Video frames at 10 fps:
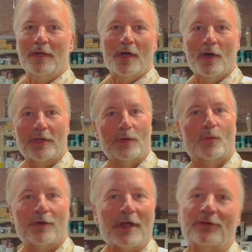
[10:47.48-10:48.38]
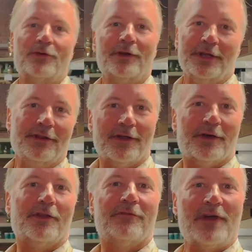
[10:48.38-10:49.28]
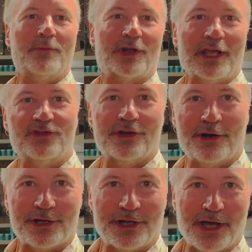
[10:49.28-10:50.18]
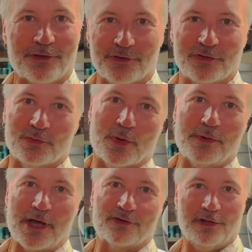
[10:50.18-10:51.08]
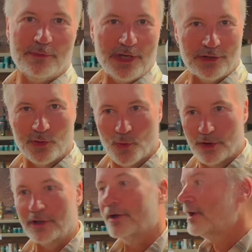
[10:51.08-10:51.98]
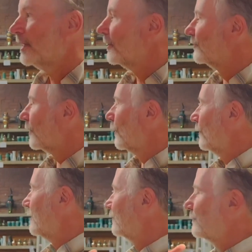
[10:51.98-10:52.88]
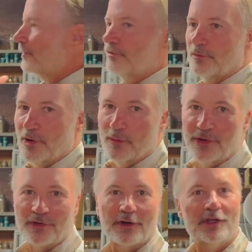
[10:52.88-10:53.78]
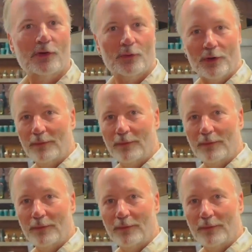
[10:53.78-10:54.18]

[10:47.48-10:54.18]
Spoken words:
Okay, we're entering the fabrication area now. This is where we actually make the work. So this first room is our kiln room.